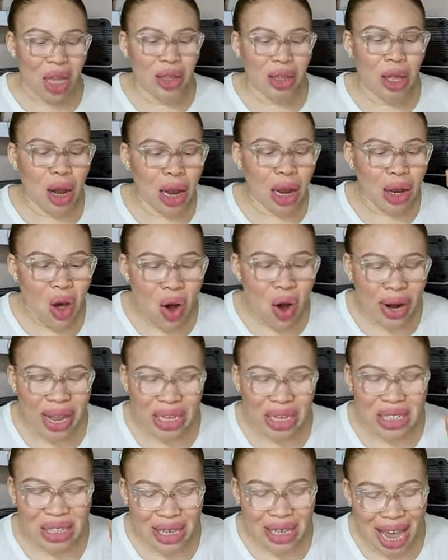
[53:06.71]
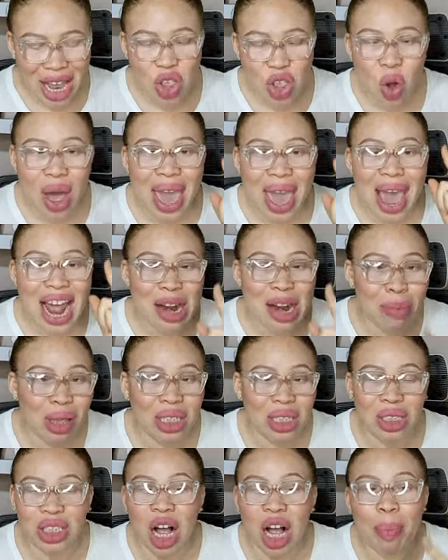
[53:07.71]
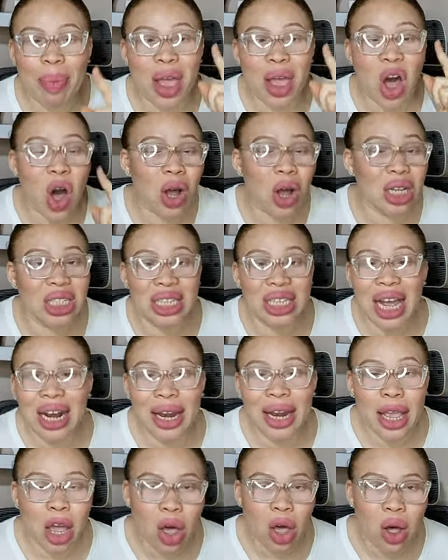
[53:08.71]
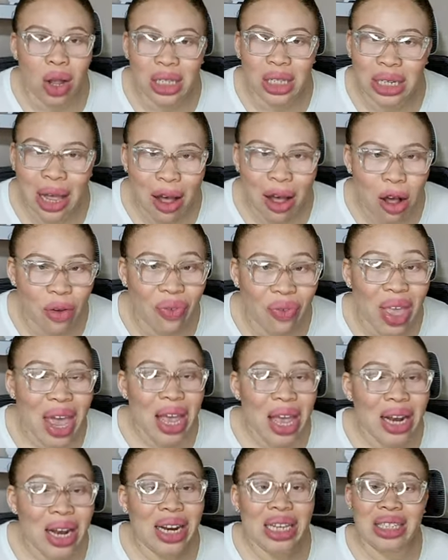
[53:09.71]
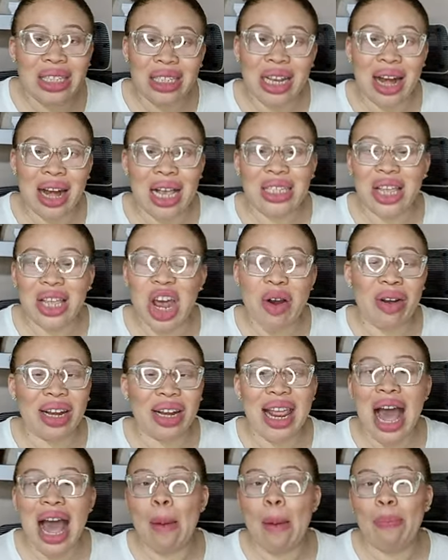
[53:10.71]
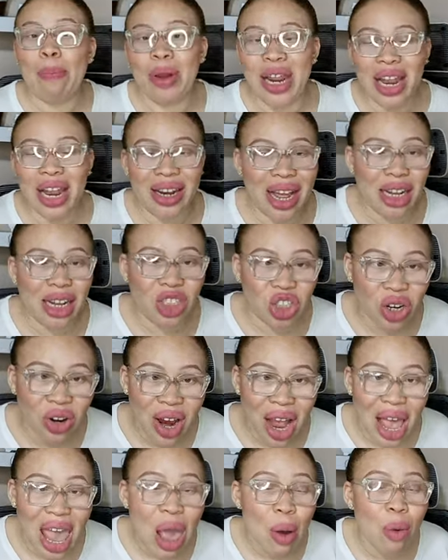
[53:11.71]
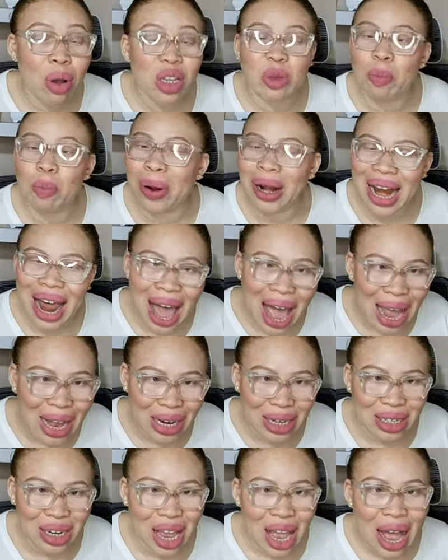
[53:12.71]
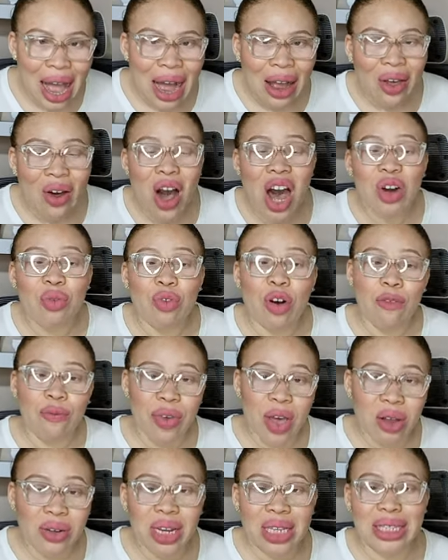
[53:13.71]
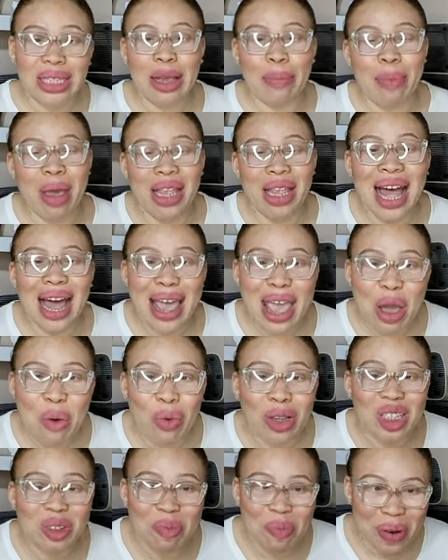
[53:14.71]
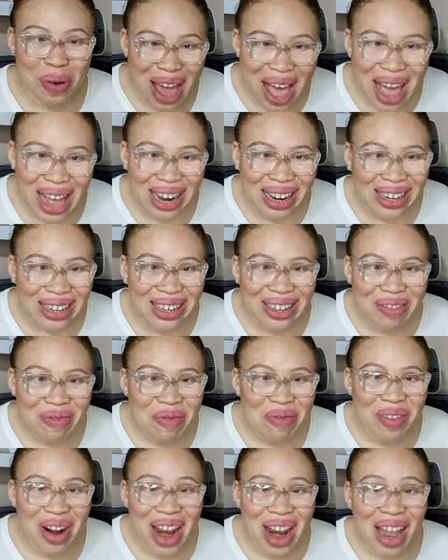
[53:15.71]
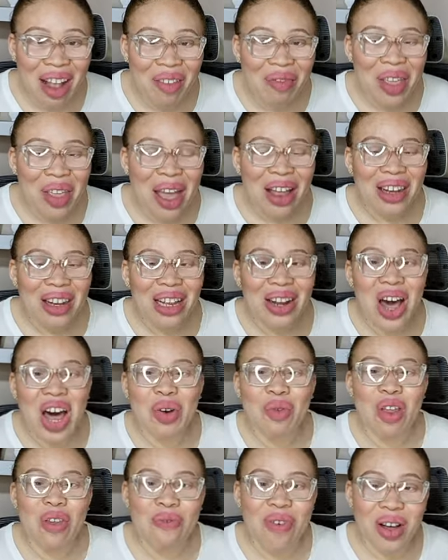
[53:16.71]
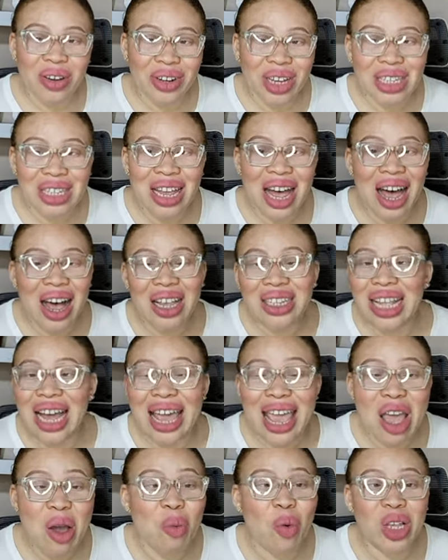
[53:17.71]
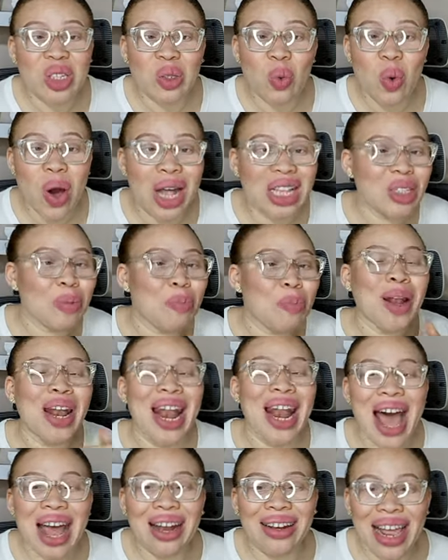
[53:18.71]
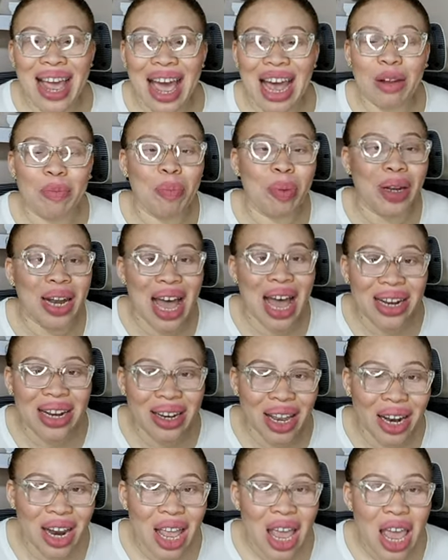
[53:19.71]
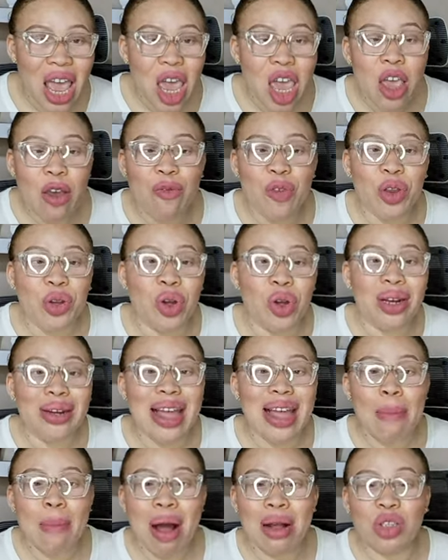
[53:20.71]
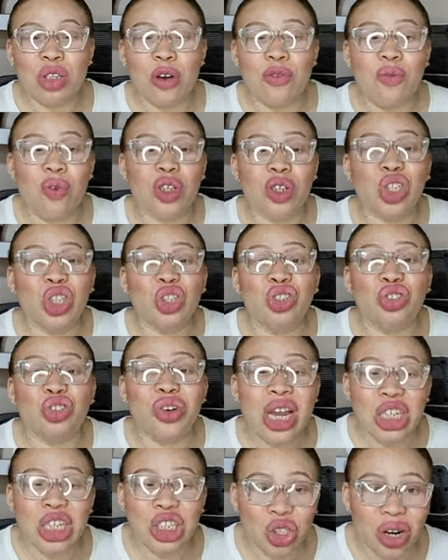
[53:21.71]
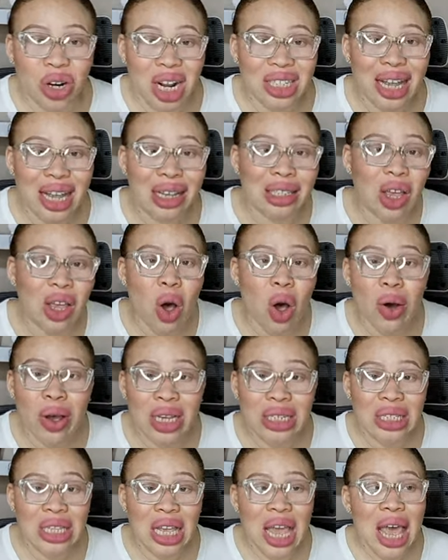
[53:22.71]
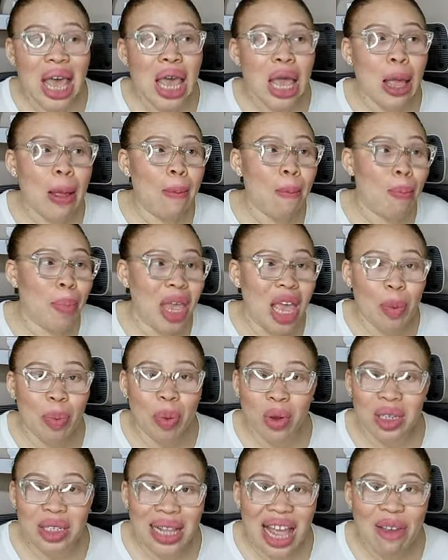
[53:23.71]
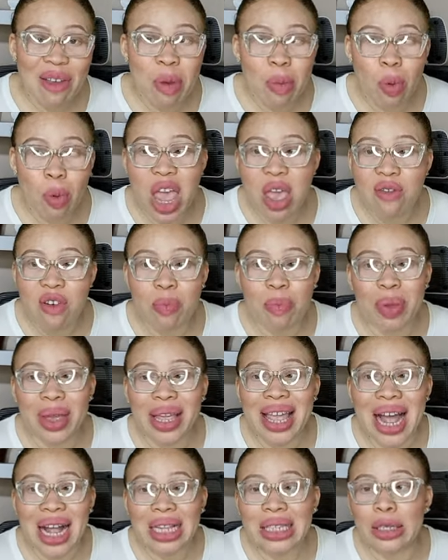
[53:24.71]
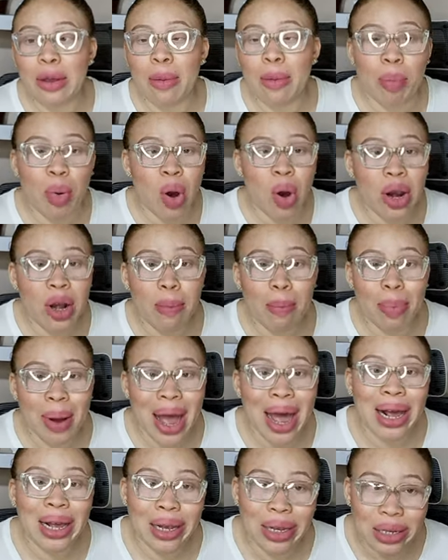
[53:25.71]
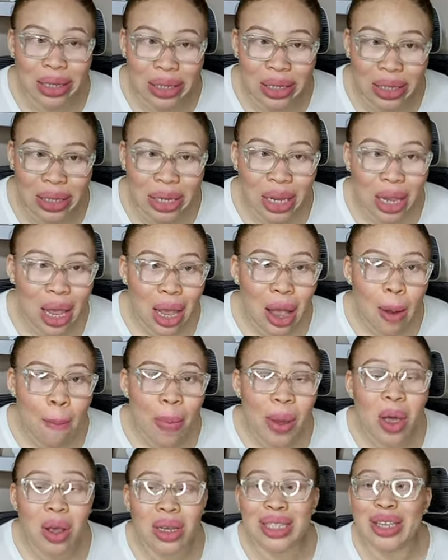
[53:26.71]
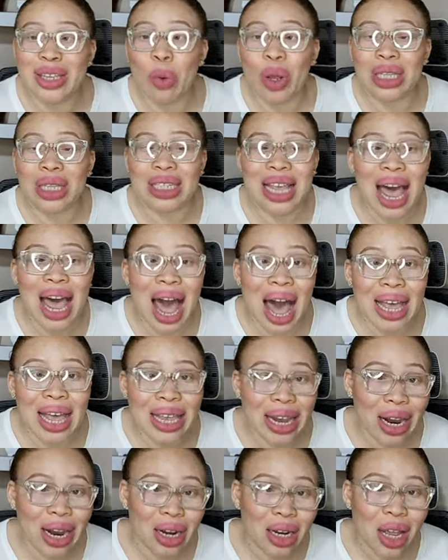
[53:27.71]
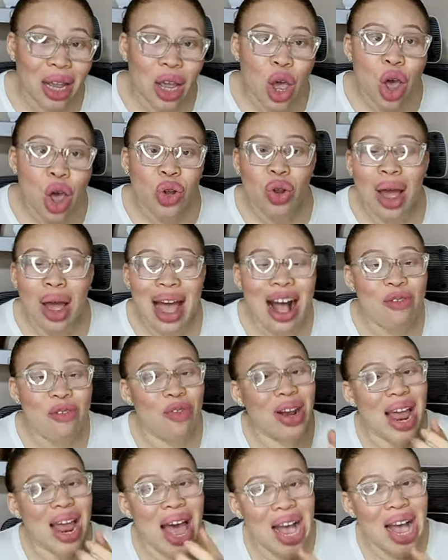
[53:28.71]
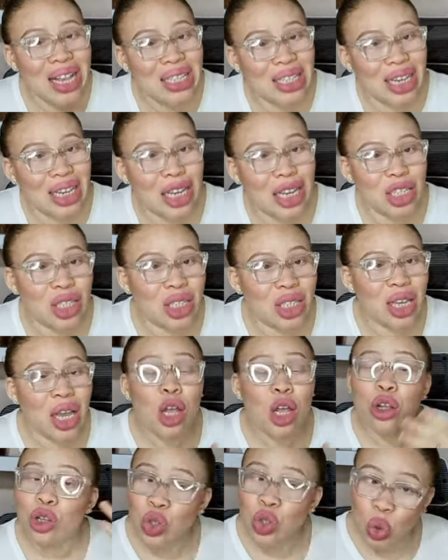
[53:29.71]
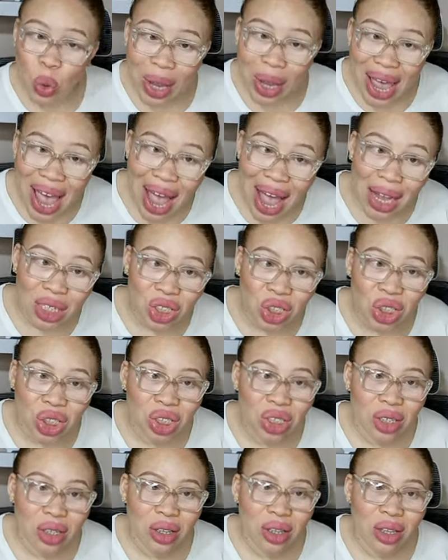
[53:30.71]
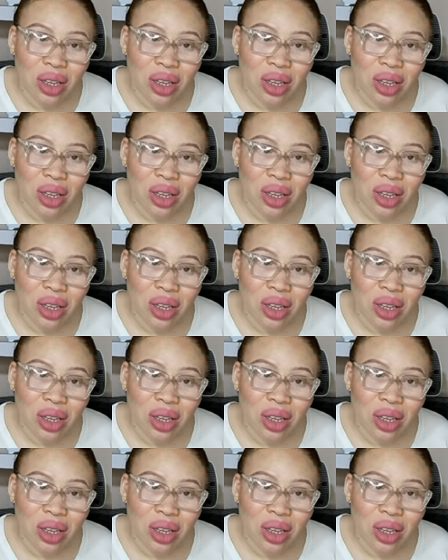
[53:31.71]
The Lord is saying, Your enemies shall be utterly cut off. This thing that's currently happening in Nigeria, it was planned. God revealed it to me that it was planned, right? The Lord revealed it to us that it was what planned. They had planned it. If you know the amount of frustration it has caused in people's life, people even began to burn banks because they were tired, not having access to cash.